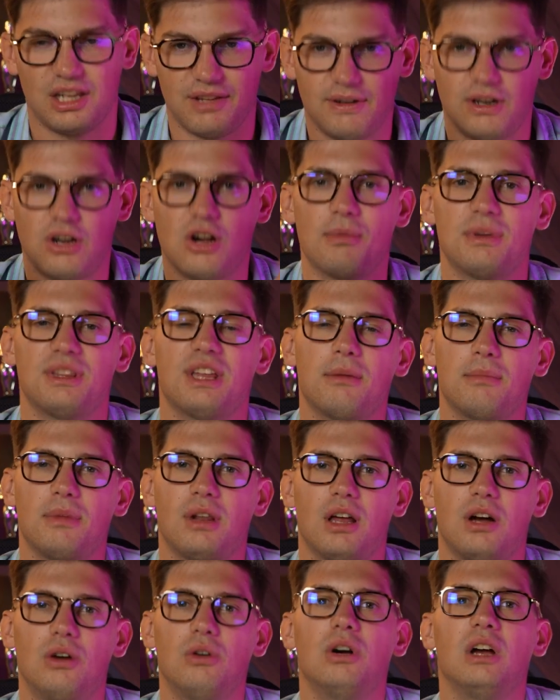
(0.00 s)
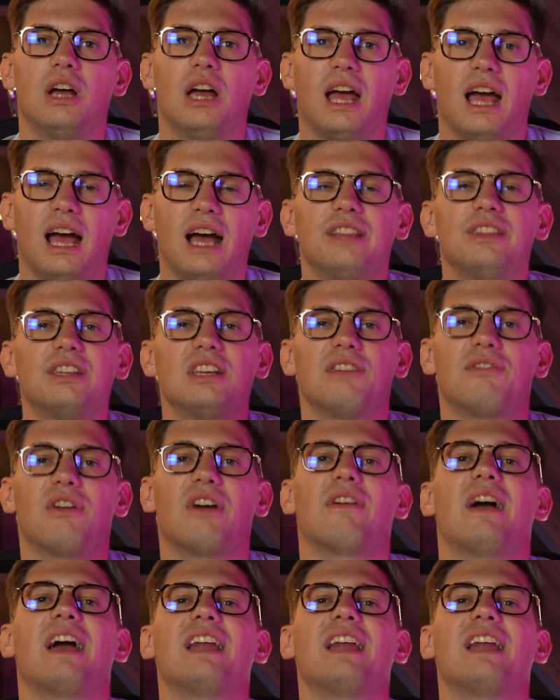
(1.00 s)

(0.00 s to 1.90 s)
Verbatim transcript: Leave a comment down below, and if you have